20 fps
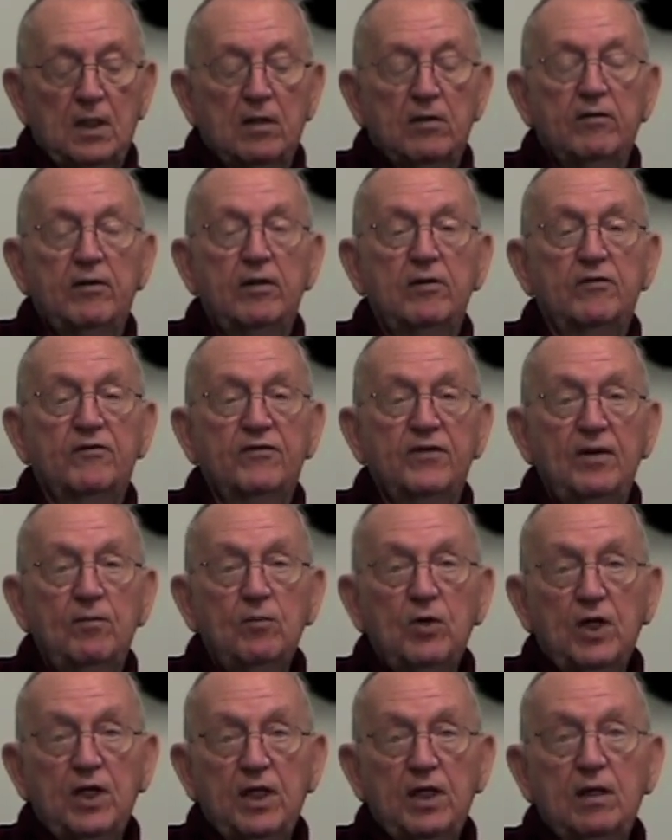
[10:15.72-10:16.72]
there's
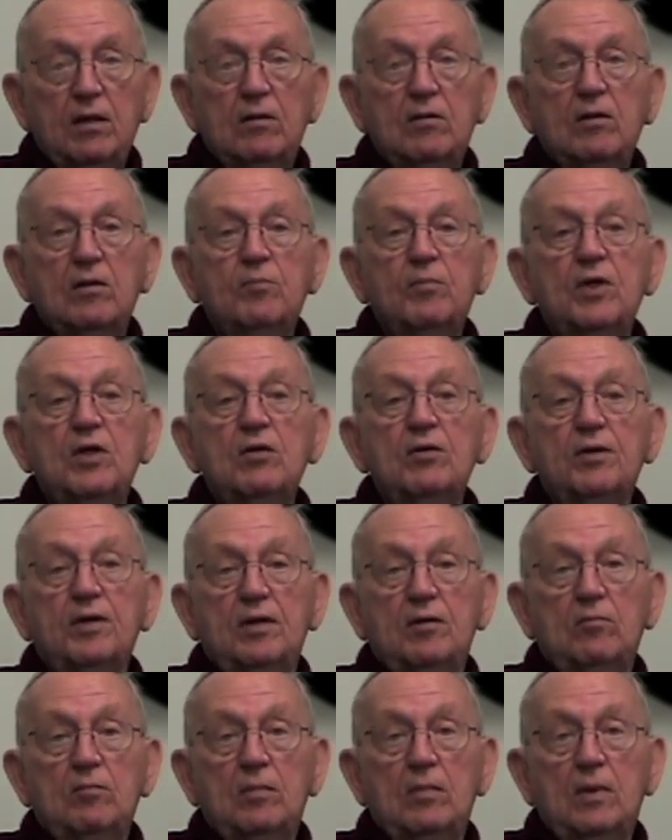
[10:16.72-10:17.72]
somebody in the
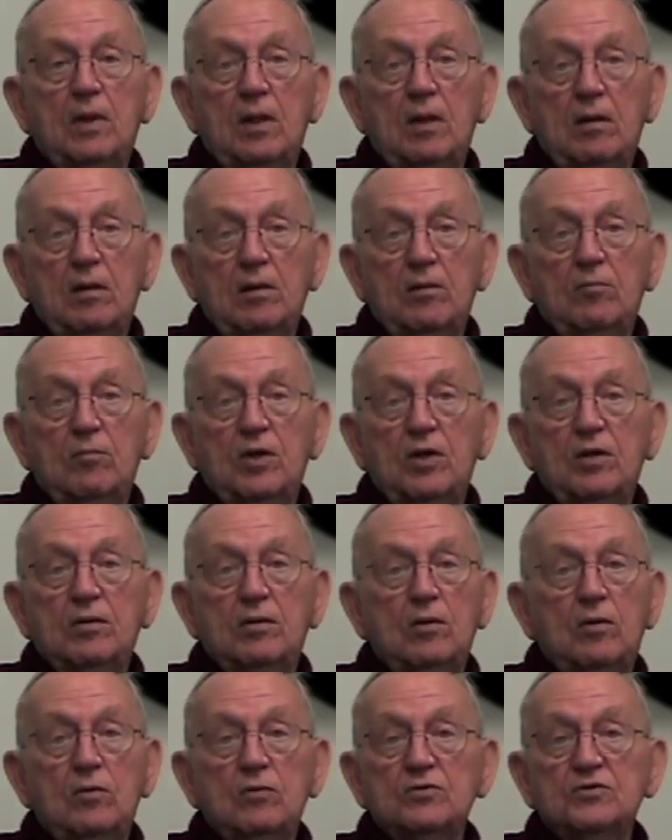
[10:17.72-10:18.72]
building, Marlyn, but
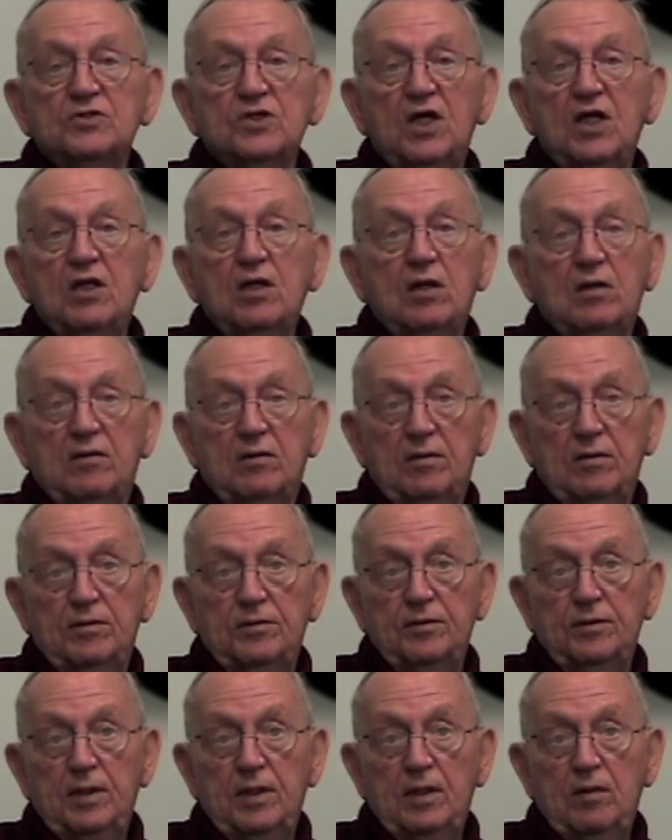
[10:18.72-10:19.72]
don't say nothing
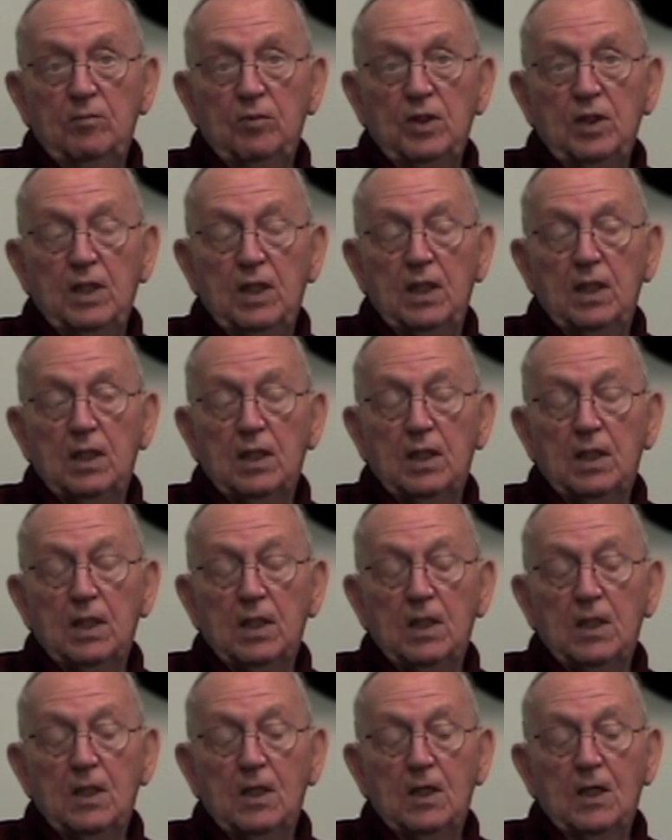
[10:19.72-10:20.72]
to anybody.
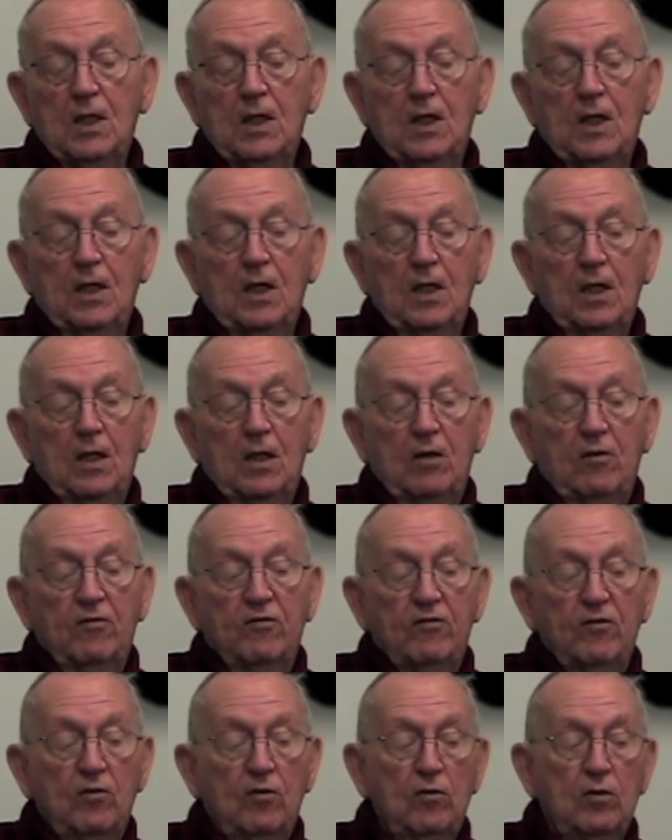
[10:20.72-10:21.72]

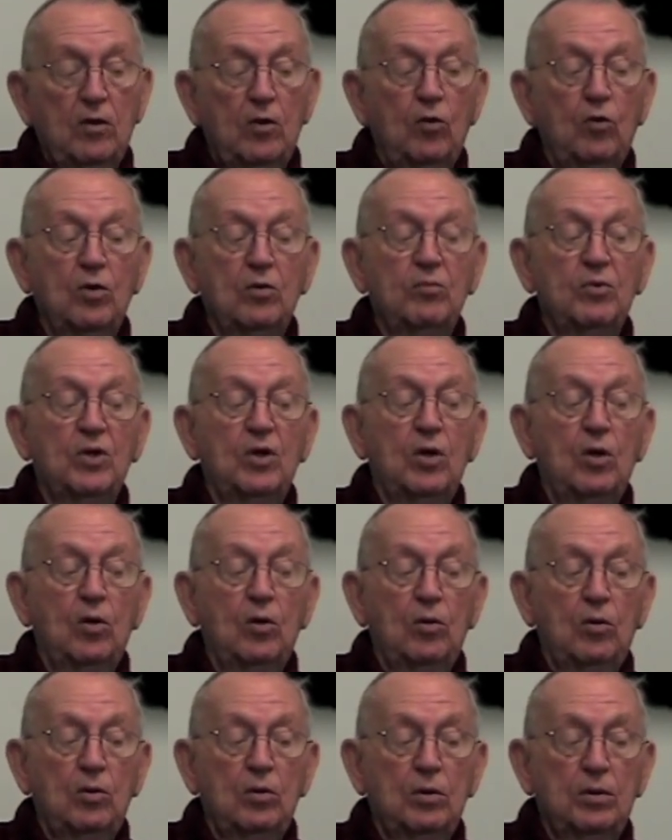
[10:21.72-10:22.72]
So lo and
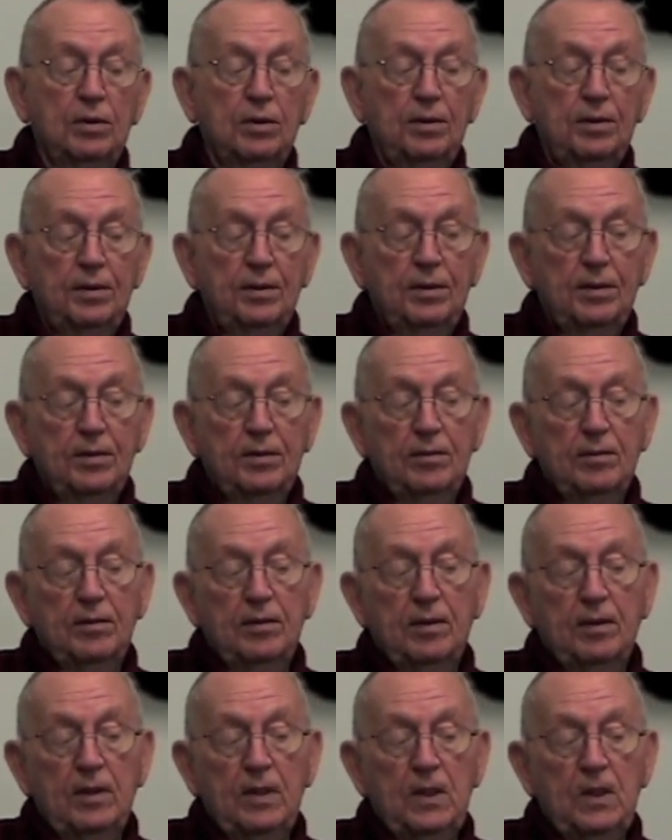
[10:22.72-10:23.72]
behold,
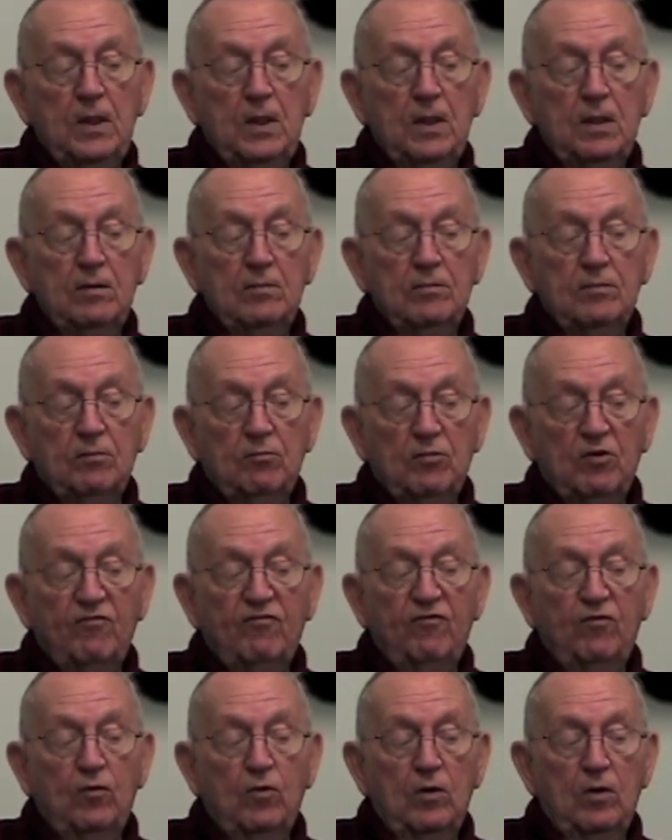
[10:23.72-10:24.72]

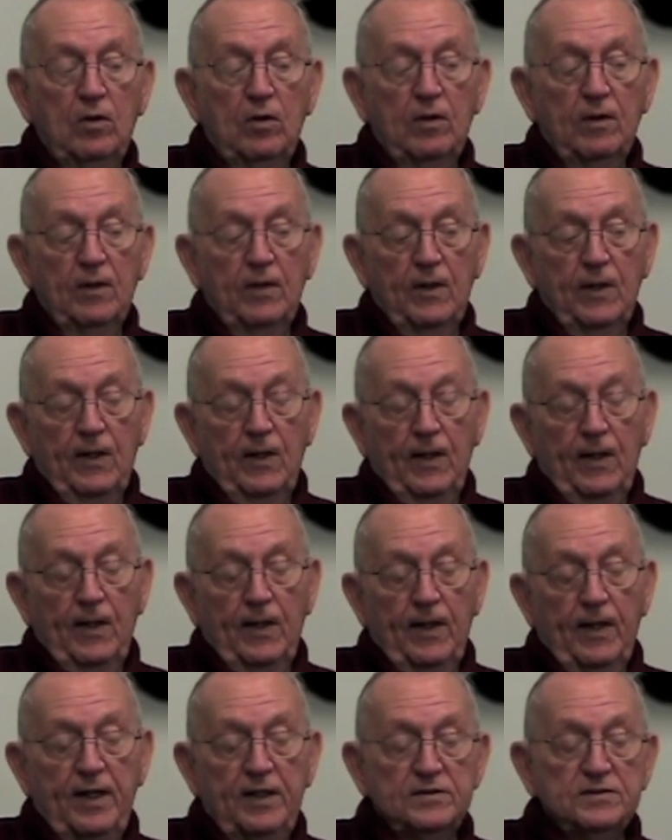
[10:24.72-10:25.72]
before
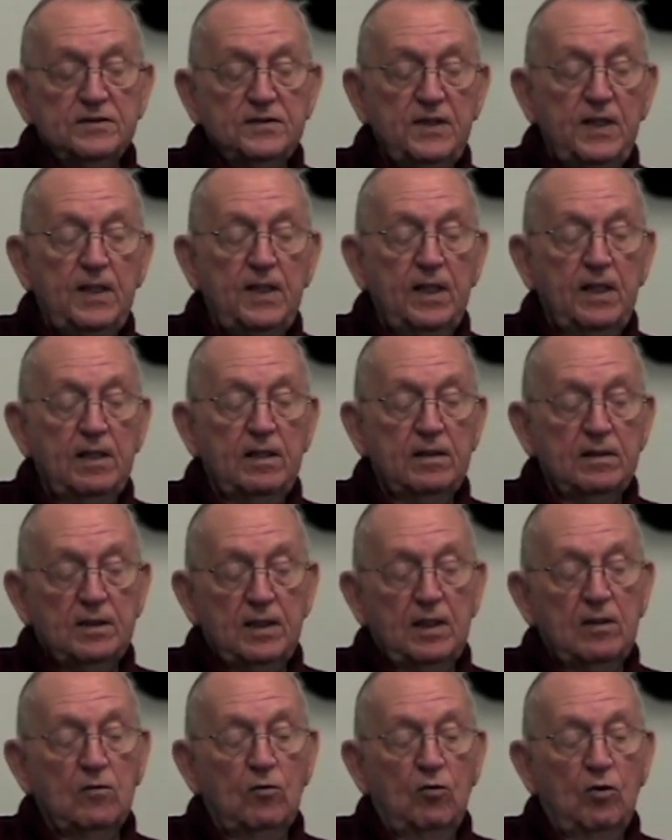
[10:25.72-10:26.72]
I said
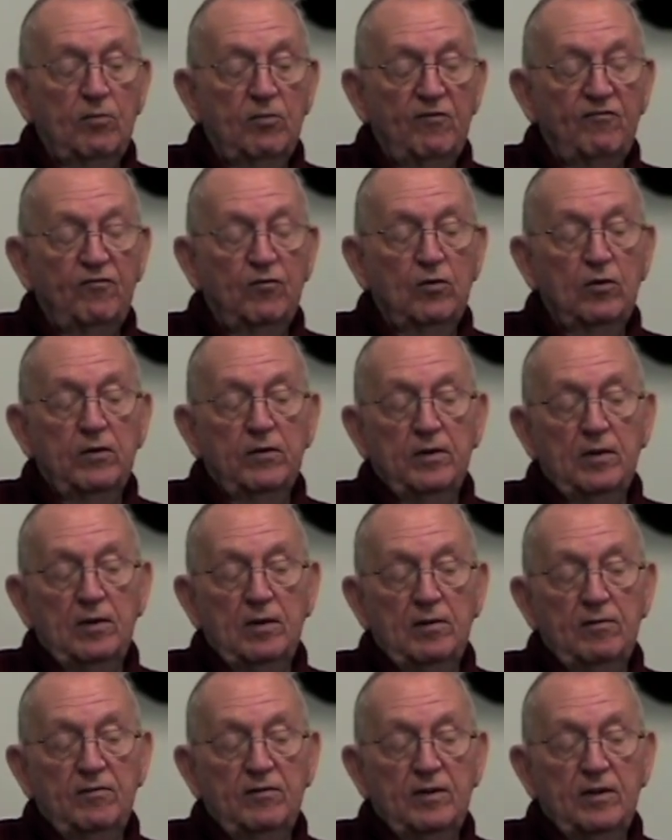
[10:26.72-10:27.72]
anything, or before
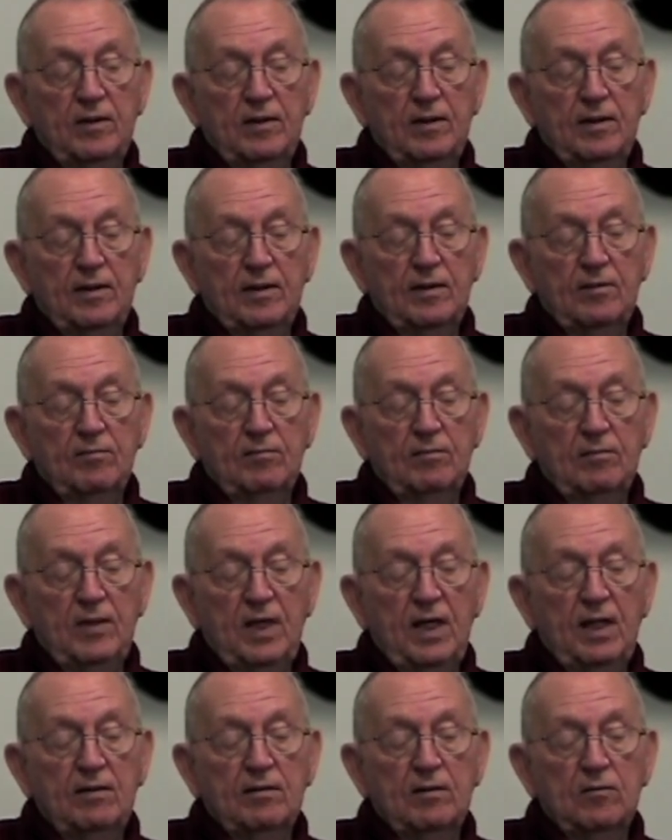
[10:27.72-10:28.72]
the
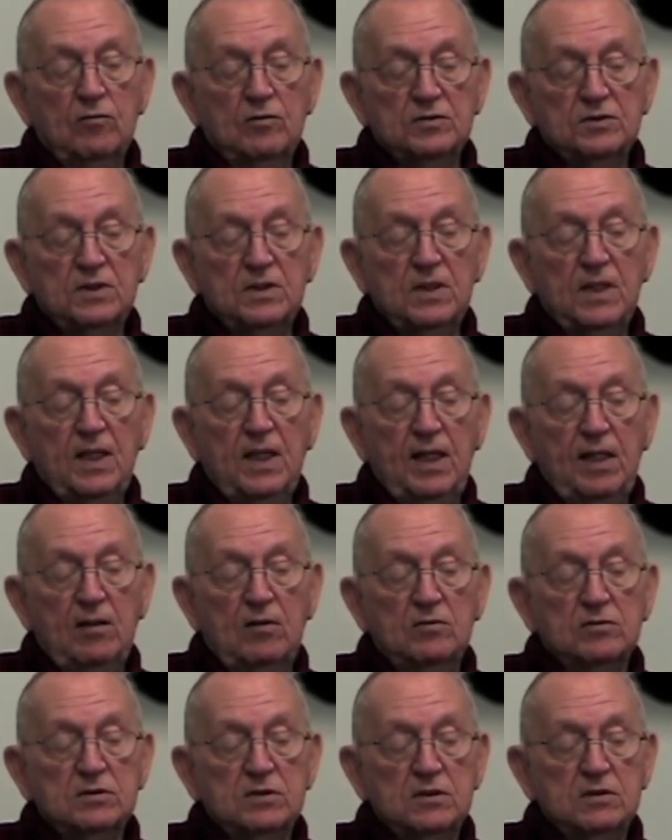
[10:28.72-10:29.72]
man that was in the
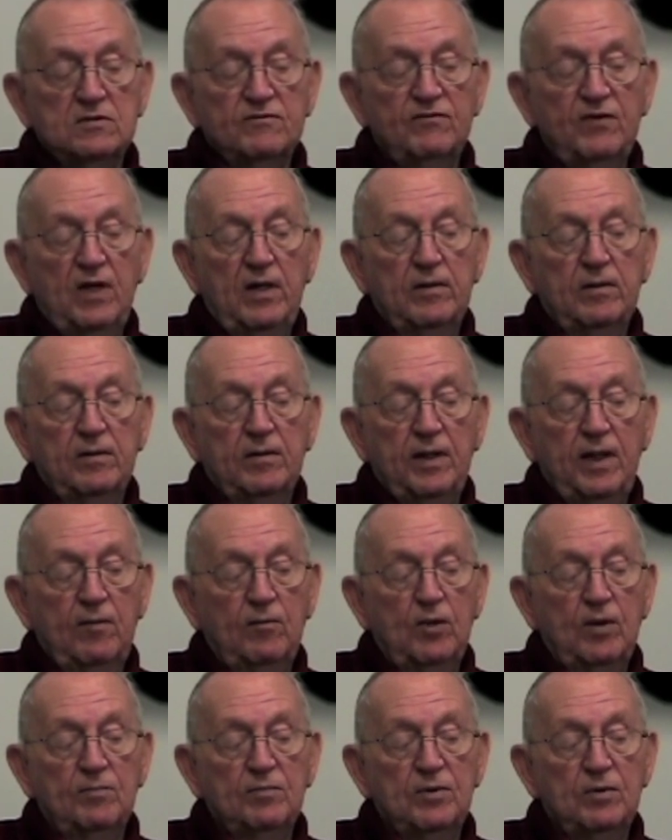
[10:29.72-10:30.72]
house, his father came
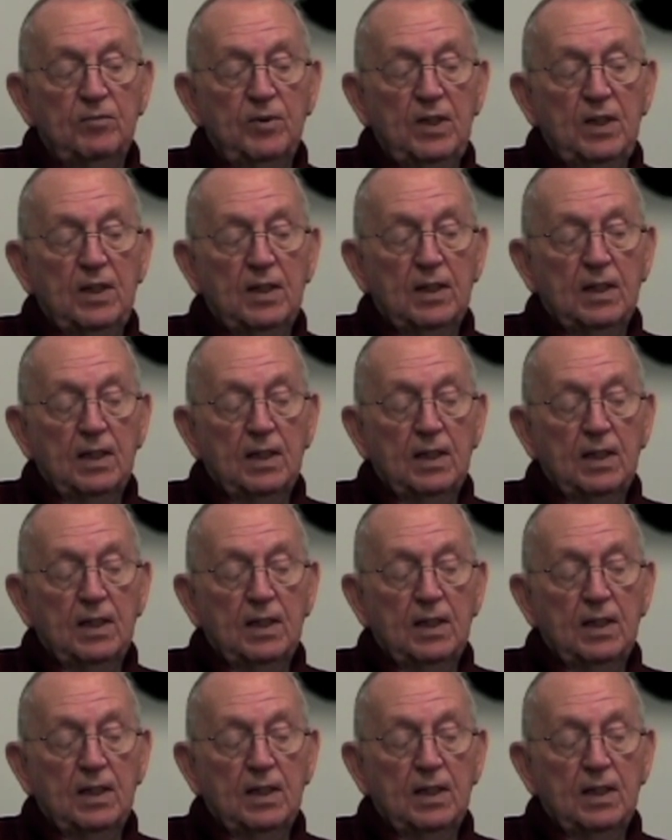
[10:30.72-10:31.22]
up to me,